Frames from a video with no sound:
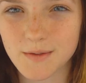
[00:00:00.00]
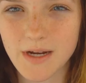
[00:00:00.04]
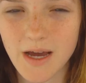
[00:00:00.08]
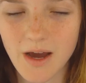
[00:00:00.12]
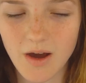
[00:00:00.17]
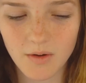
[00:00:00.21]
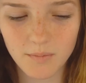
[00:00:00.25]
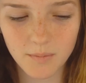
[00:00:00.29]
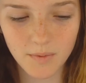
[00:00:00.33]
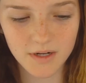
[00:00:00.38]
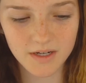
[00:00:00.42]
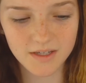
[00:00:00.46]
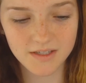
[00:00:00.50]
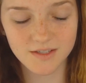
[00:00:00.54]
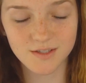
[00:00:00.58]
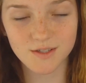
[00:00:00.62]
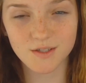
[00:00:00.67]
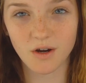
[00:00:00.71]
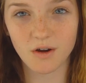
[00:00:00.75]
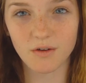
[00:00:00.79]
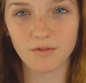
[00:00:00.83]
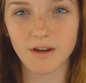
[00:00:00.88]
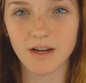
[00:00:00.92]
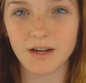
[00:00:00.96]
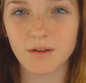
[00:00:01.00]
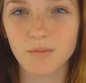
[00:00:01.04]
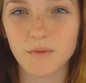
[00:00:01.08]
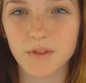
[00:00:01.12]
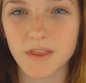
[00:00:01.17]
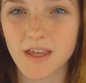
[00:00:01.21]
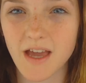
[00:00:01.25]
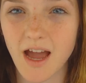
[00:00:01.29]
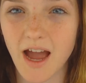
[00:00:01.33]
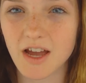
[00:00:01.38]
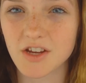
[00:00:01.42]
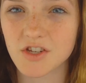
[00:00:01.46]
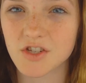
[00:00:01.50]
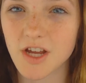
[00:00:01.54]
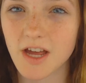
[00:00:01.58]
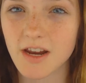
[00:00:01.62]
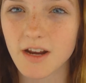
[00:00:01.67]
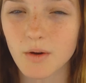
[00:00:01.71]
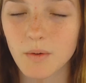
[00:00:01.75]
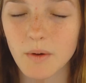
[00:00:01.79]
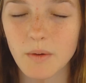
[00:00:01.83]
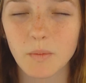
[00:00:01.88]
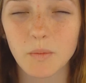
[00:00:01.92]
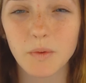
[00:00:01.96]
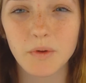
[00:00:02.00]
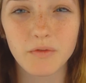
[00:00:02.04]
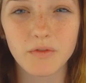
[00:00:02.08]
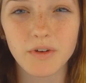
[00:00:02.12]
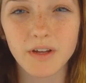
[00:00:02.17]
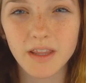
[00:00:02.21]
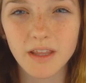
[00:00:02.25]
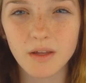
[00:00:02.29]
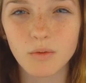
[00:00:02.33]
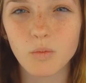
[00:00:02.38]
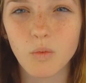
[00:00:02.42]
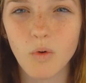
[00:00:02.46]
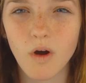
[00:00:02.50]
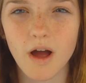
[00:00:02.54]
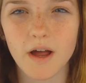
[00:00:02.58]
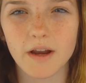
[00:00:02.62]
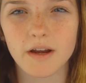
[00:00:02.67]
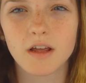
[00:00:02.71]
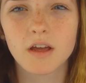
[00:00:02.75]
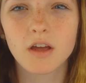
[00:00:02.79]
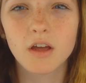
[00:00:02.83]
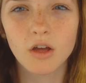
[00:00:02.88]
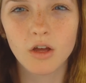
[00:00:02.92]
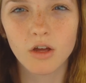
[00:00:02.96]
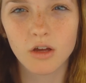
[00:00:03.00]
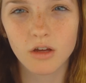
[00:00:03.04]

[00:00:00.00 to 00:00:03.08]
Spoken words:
so now I'm going to start right in with the eyeshadow, and we really want